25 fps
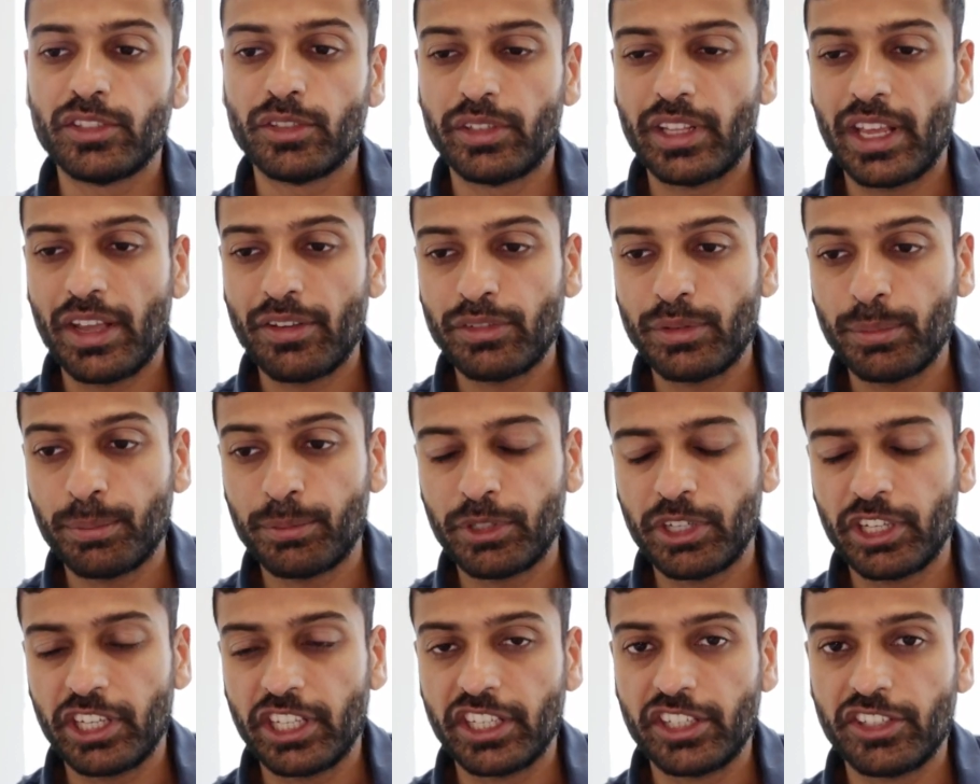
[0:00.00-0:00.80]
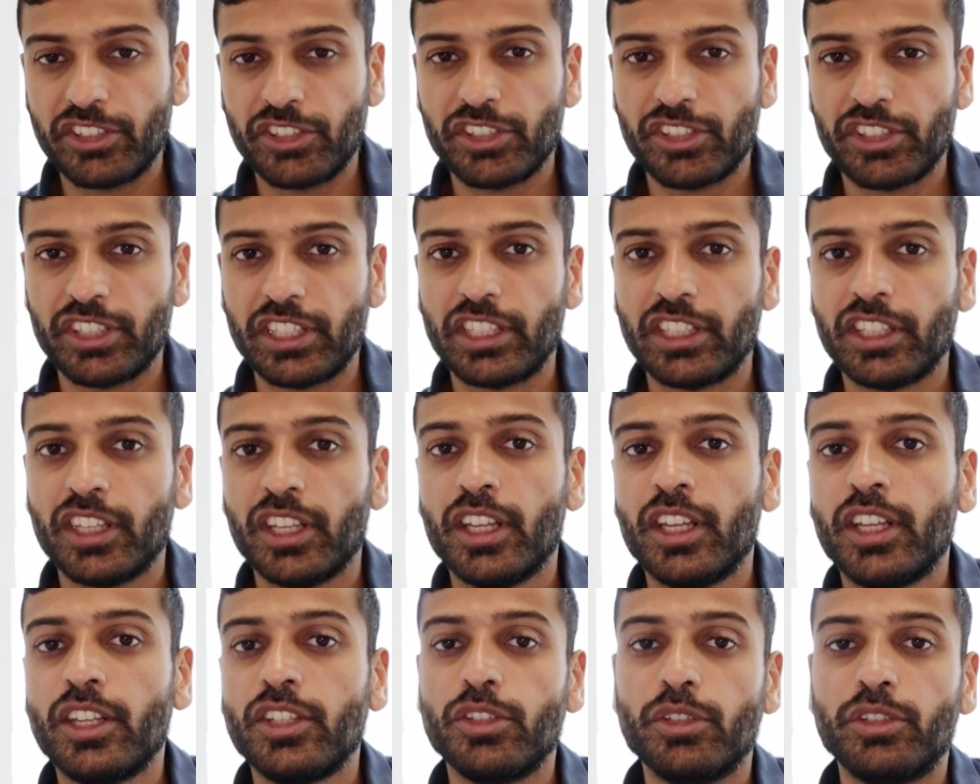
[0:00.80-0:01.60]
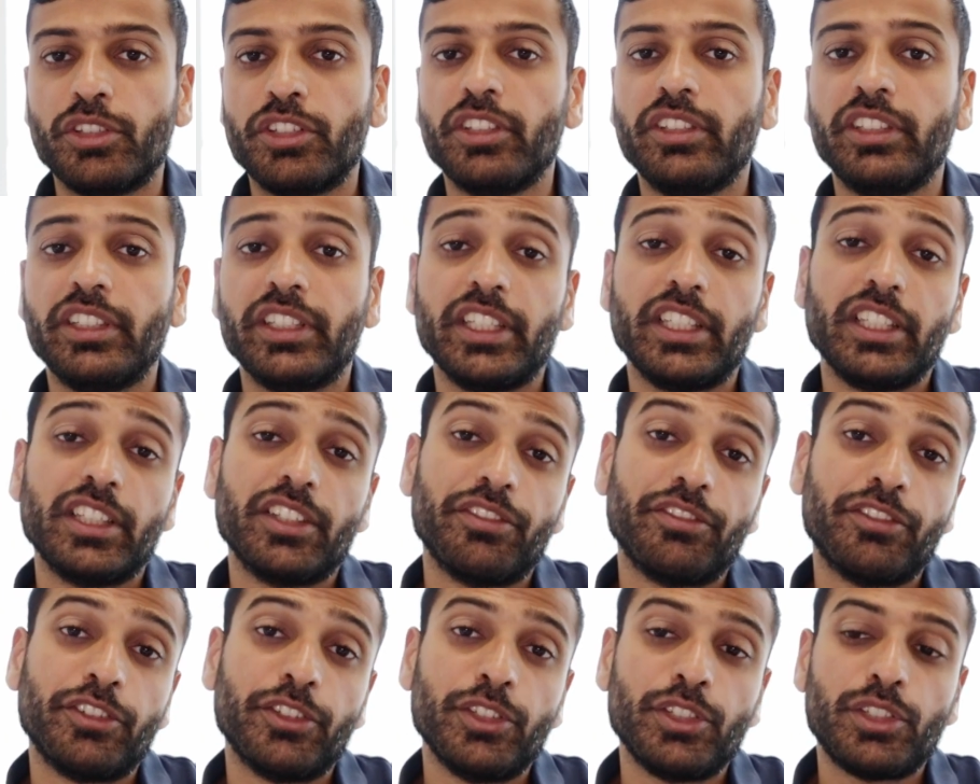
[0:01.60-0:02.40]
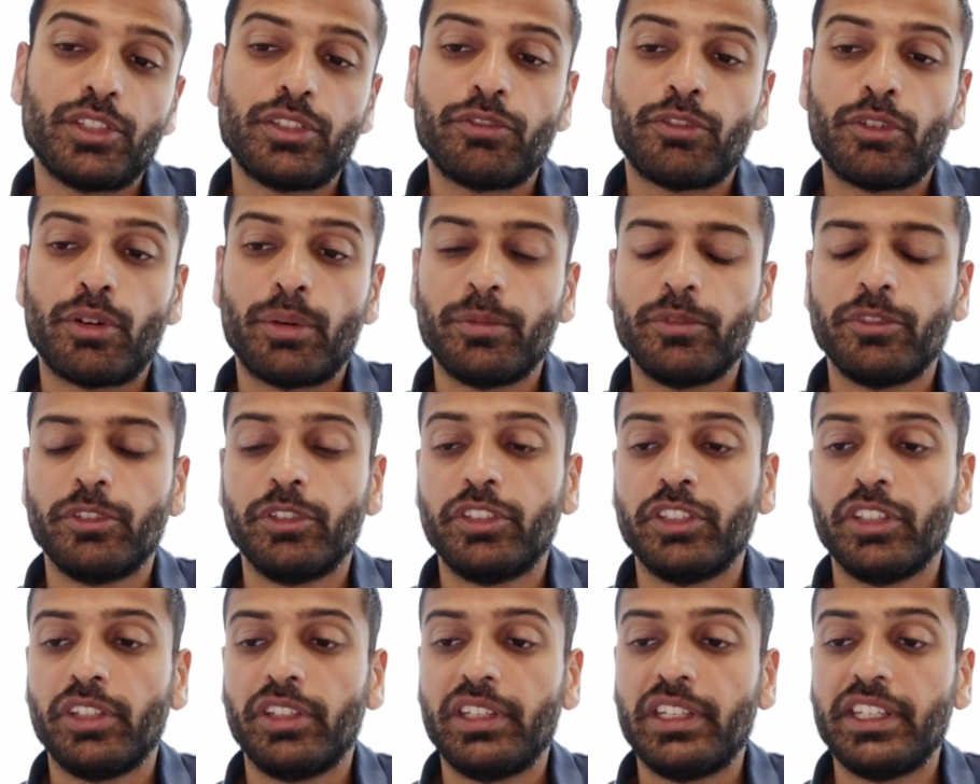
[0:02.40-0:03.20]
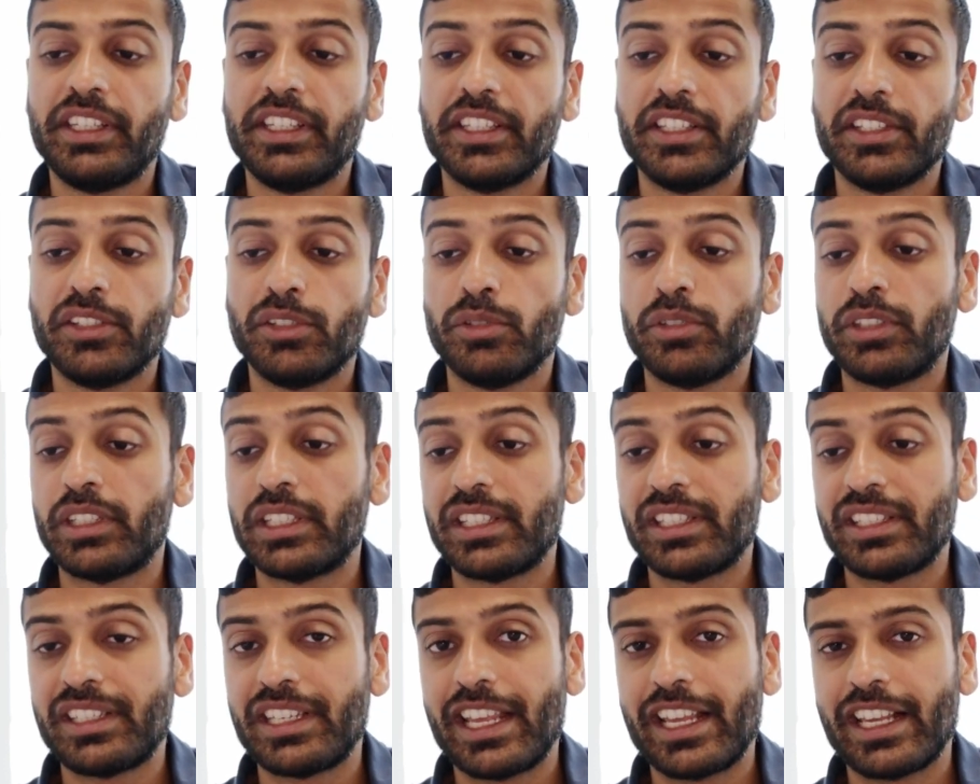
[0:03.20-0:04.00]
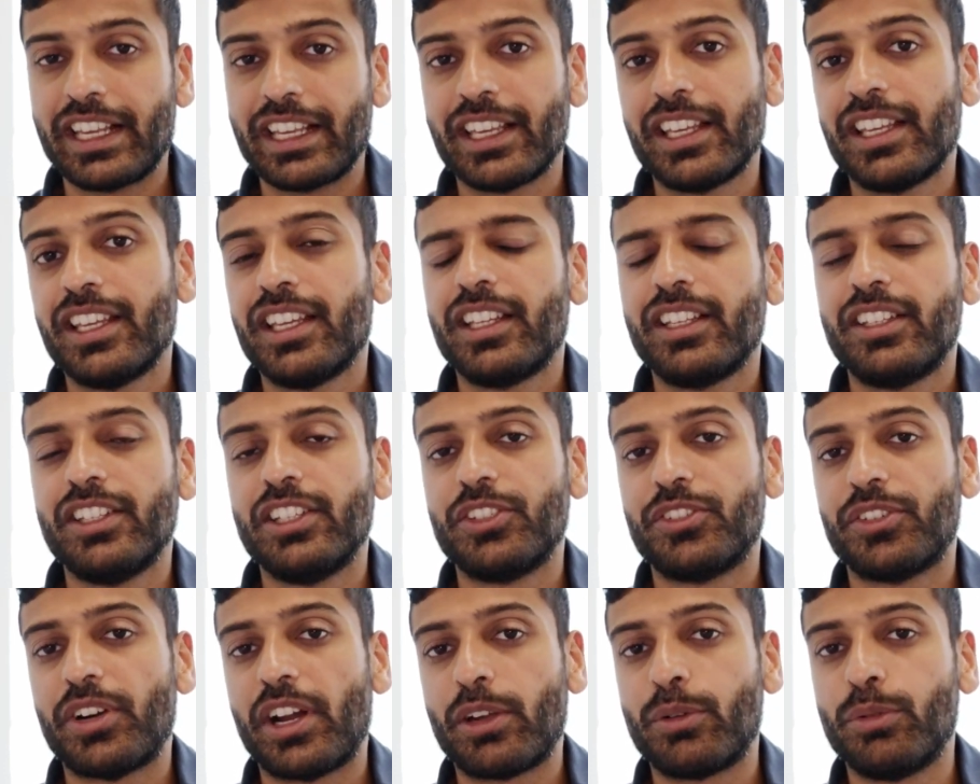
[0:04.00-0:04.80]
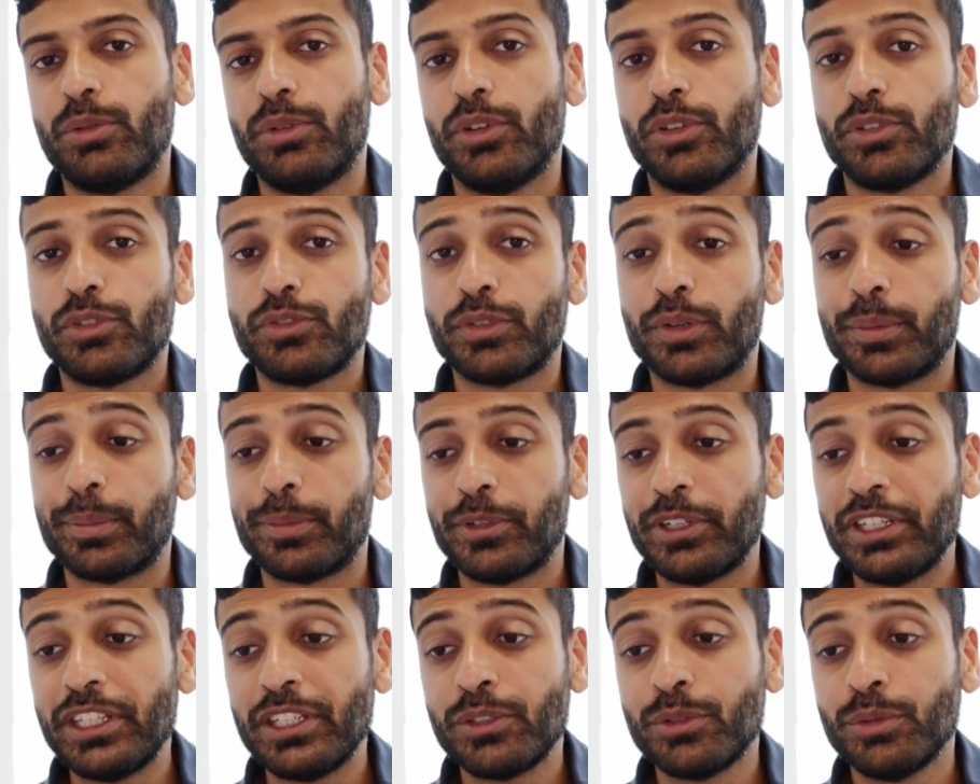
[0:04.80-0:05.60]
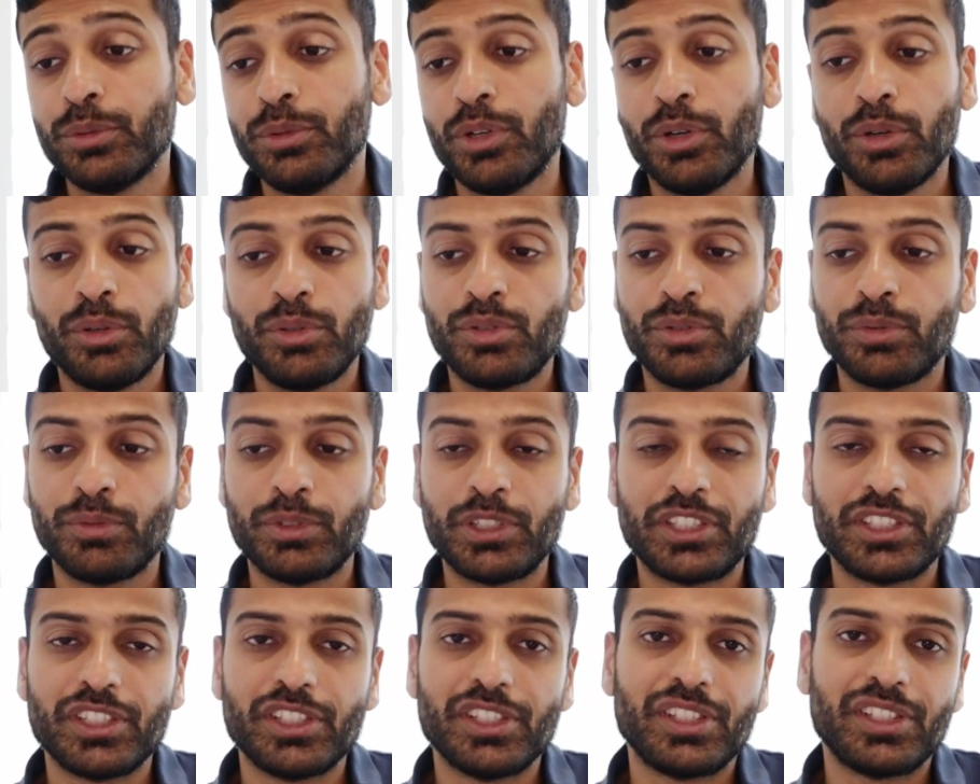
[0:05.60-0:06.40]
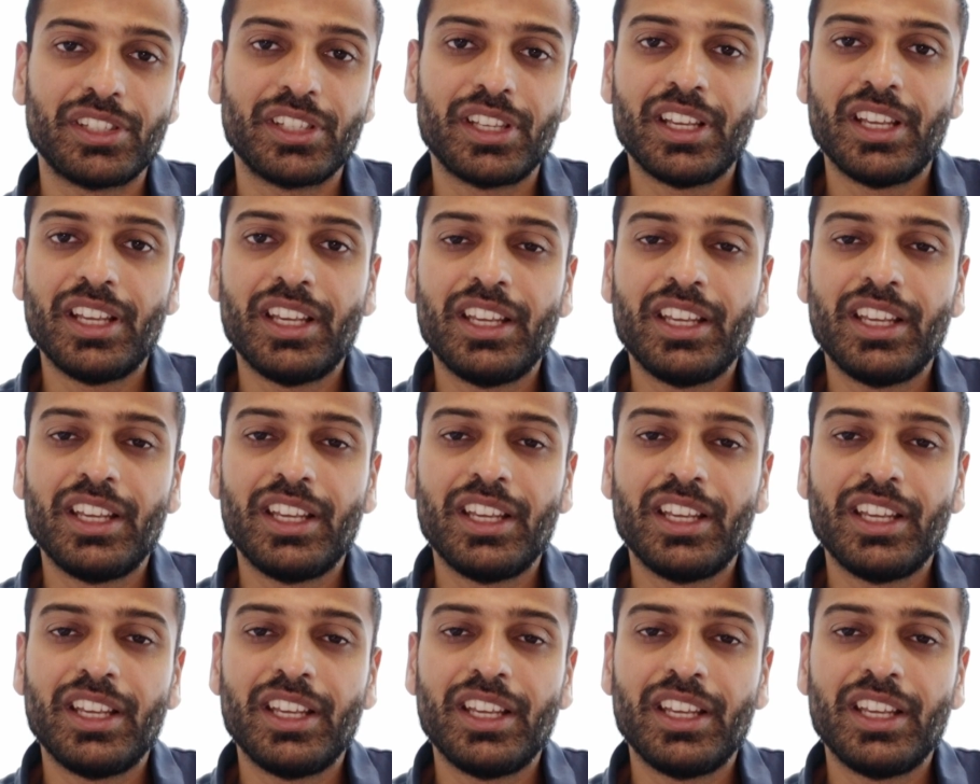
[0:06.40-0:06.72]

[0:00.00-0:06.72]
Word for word: So they have some pretty interesting utility. The first form of utility is you can stake these Rakkudos for pre-kudos, which is